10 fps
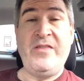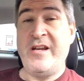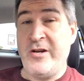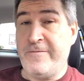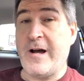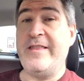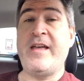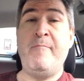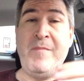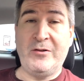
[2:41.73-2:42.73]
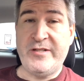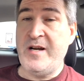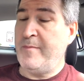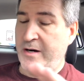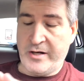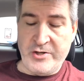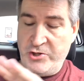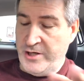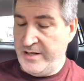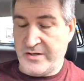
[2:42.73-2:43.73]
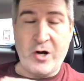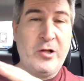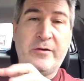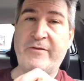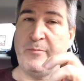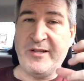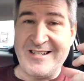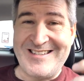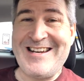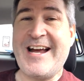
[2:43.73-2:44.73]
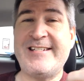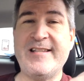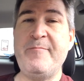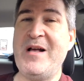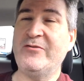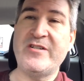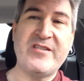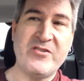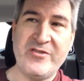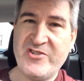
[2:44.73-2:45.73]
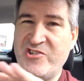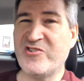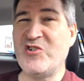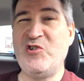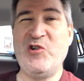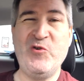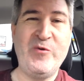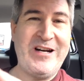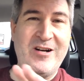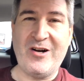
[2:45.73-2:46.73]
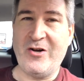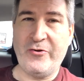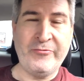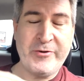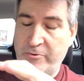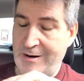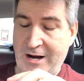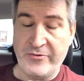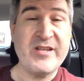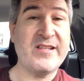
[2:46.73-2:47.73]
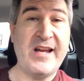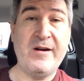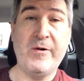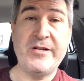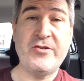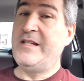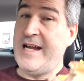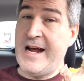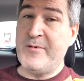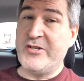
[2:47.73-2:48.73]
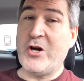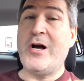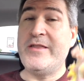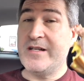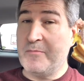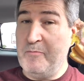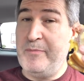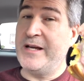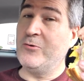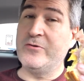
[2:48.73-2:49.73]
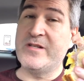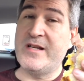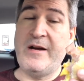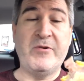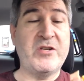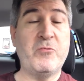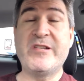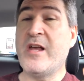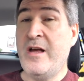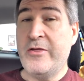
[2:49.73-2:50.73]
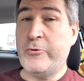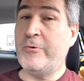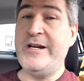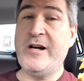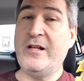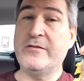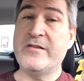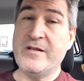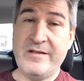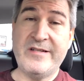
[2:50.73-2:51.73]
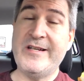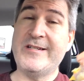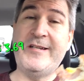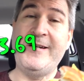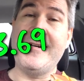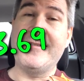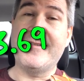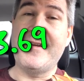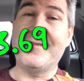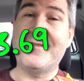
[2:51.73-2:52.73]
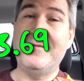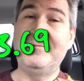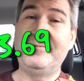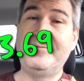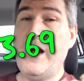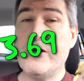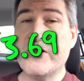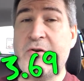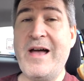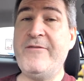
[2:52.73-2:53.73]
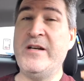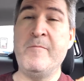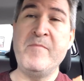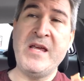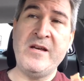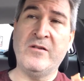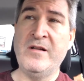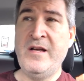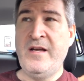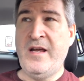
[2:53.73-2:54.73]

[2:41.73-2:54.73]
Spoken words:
and then you've got that melty American cheese all over the place, nicely melted, so it's just gooey all throughout the sandwich. The damage on this big old sandwich was $3.69. They also have it in a meal.